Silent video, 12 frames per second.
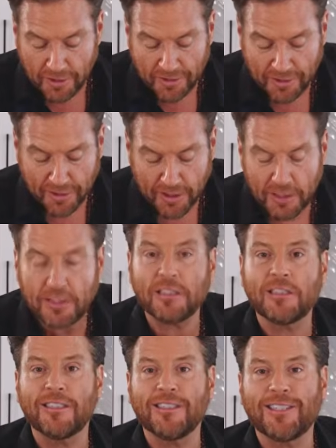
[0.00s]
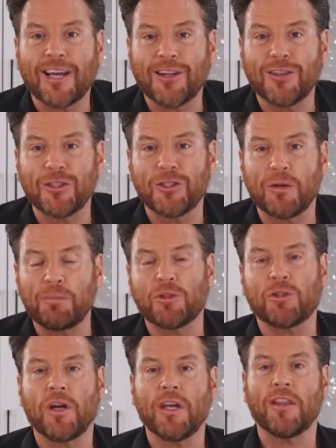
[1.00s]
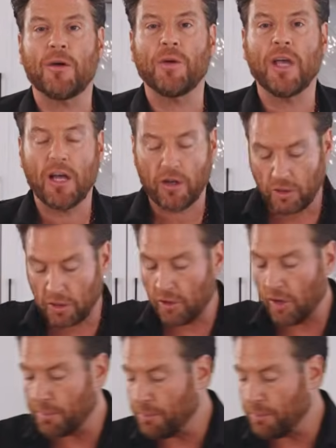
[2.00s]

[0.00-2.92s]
this deliciousness out of the drip tray that we had earlier. I